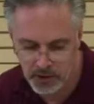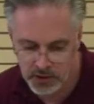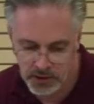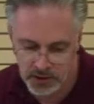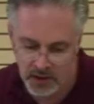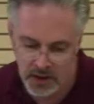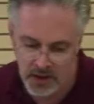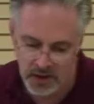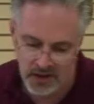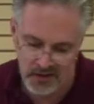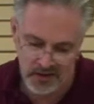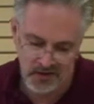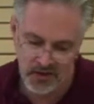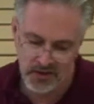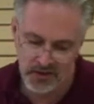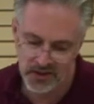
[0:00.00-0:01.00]
it.
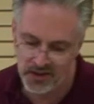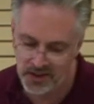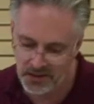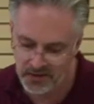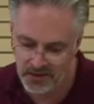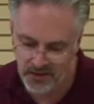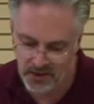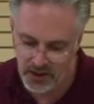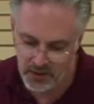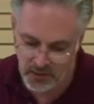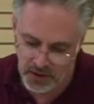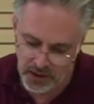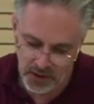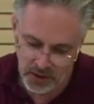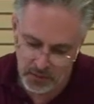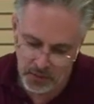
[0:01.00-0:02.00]
One thing, if you
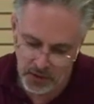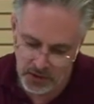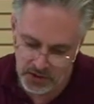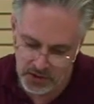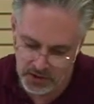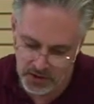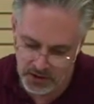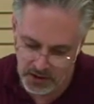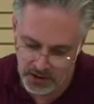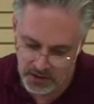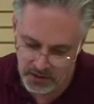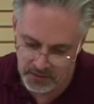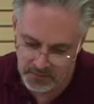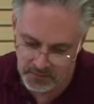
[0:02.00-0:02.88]
airbrush the